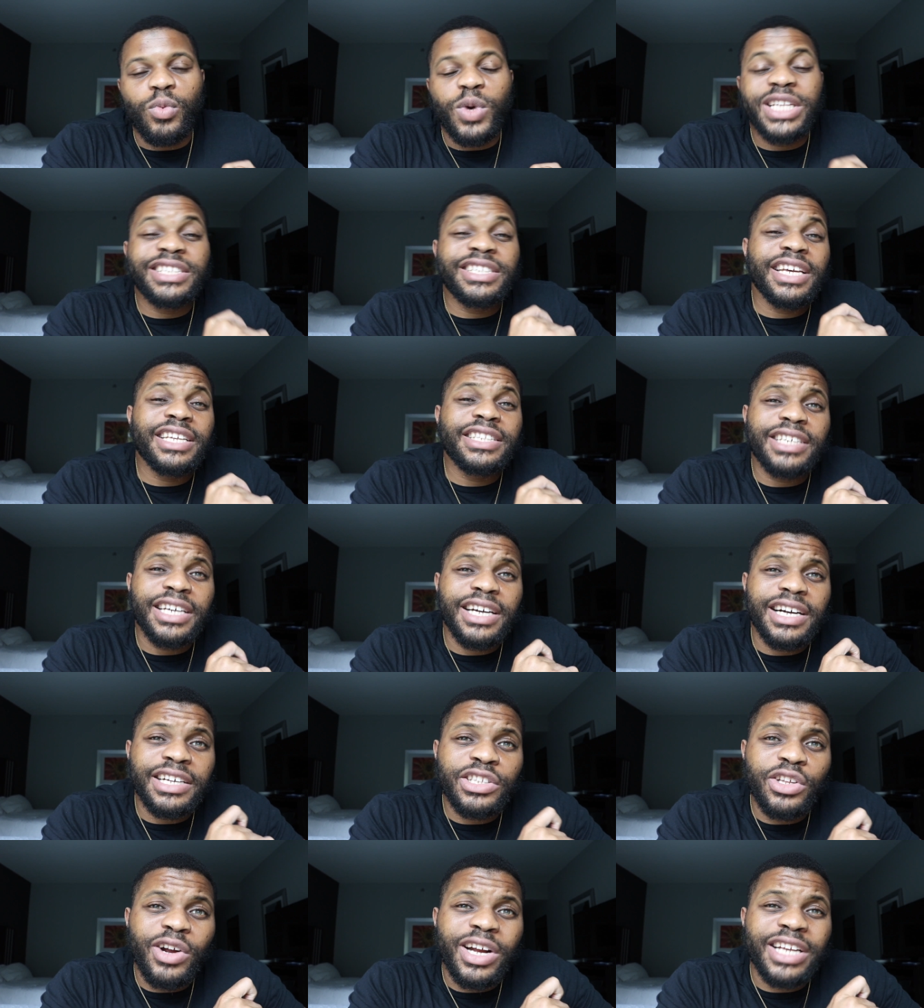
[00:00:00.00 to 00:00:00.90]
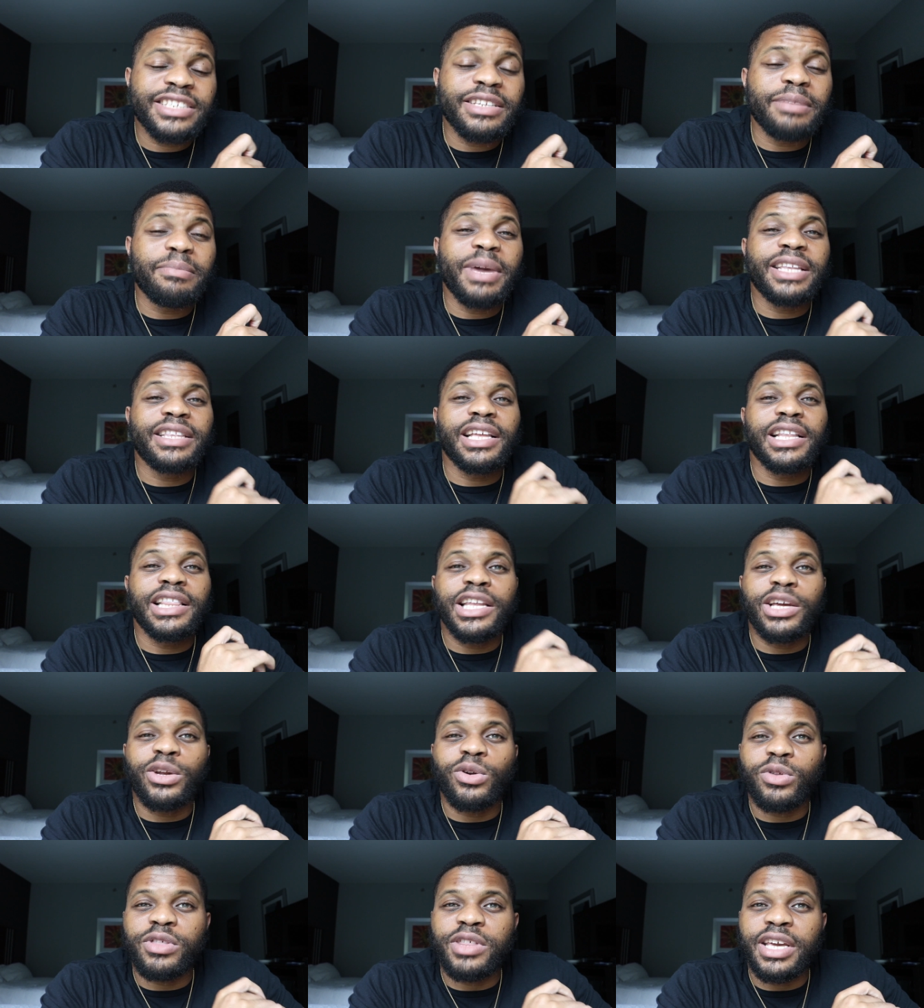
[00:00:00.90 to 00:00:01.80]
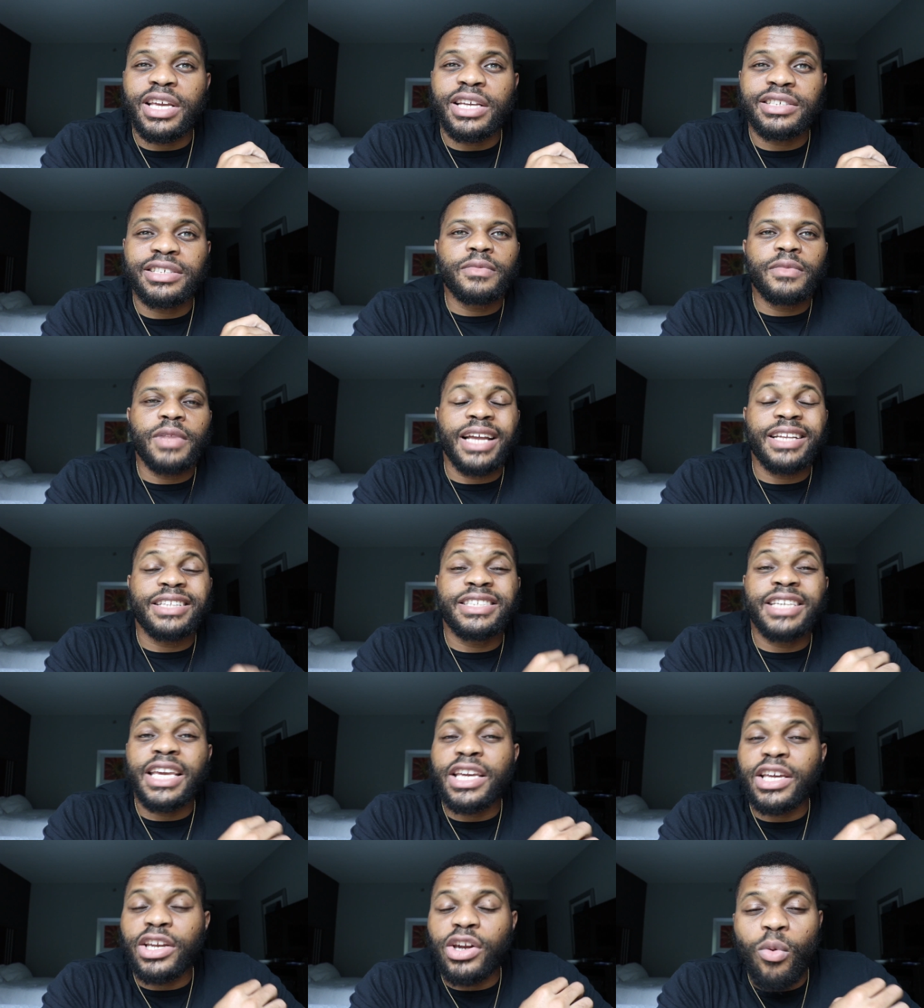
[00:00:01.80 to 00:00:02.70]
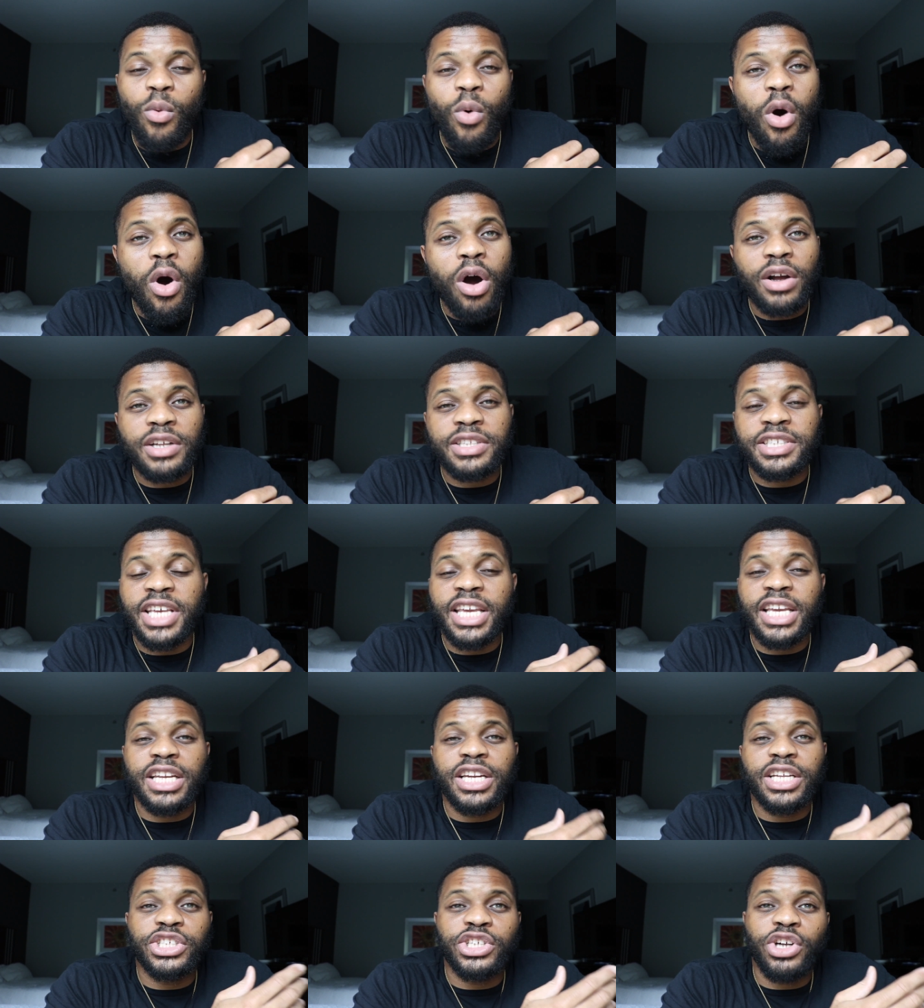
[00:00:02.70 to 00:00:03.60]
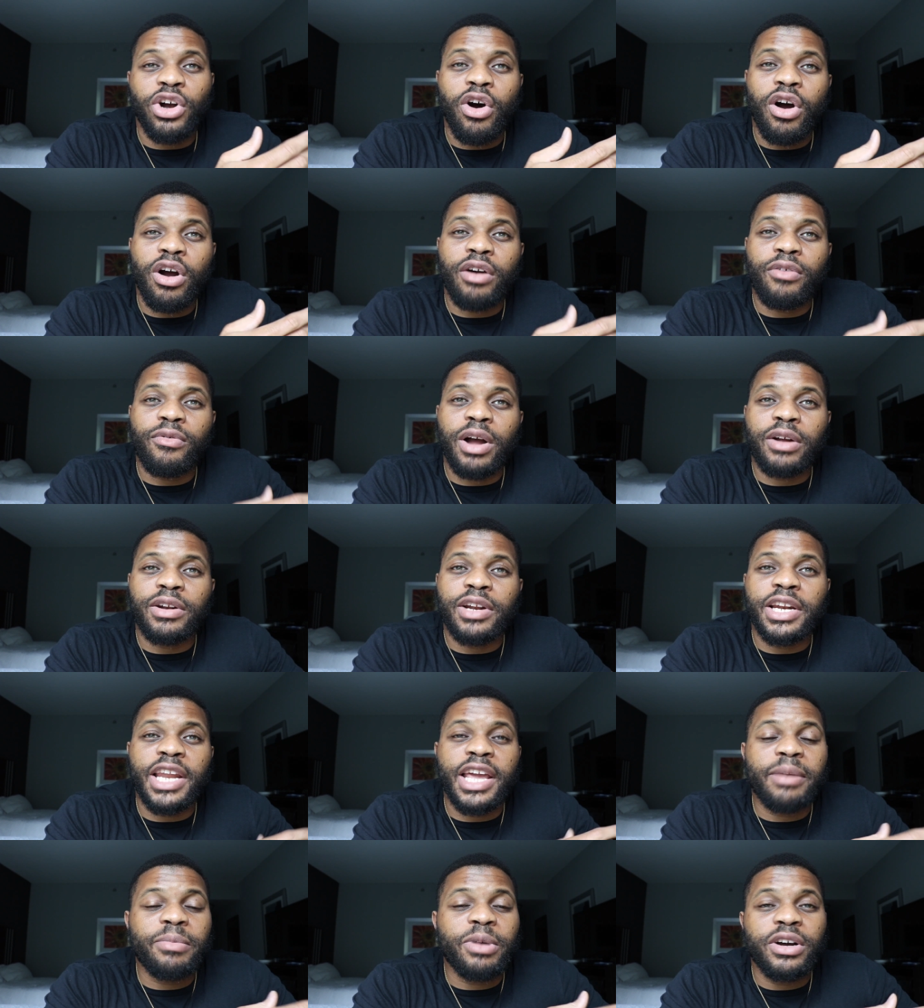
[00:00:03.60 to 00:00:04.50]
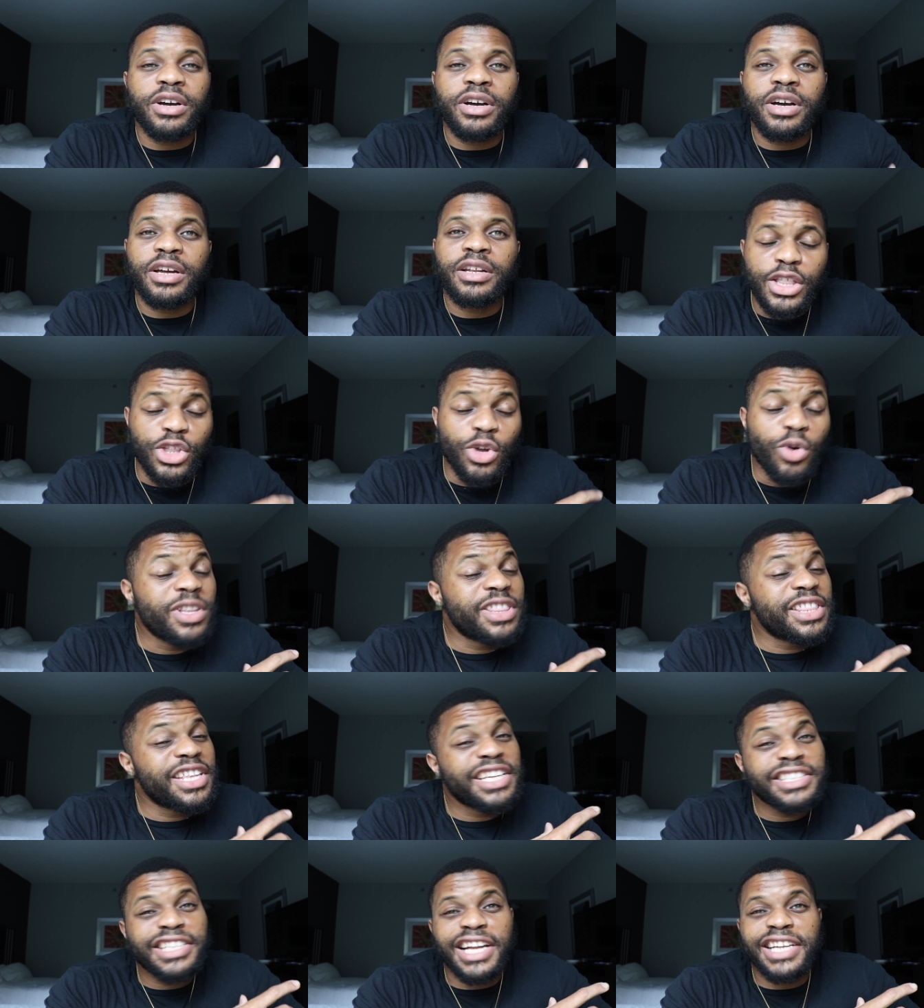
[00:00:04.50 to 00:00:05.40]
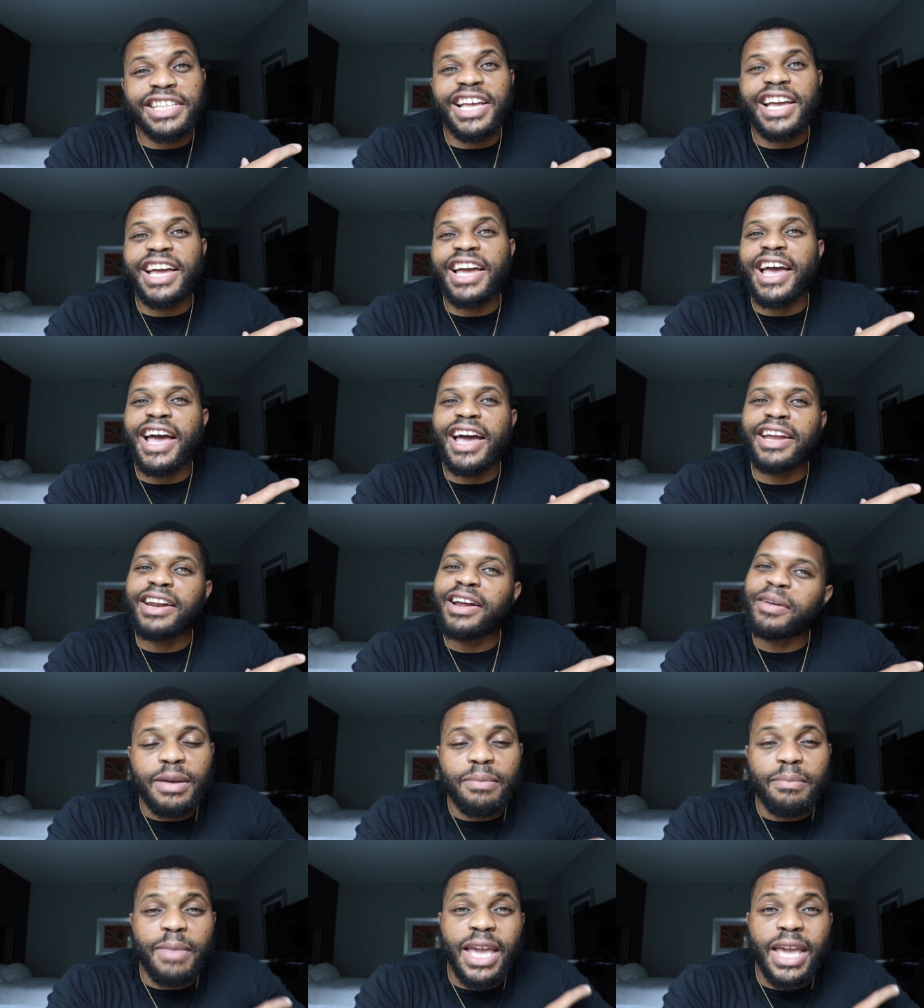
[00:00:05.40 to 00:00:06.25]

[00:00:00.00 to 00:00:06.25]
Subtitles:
We tend to underestimate the little things, like taking a walk, taking a jog around the neighborhood. Doing things like that add up.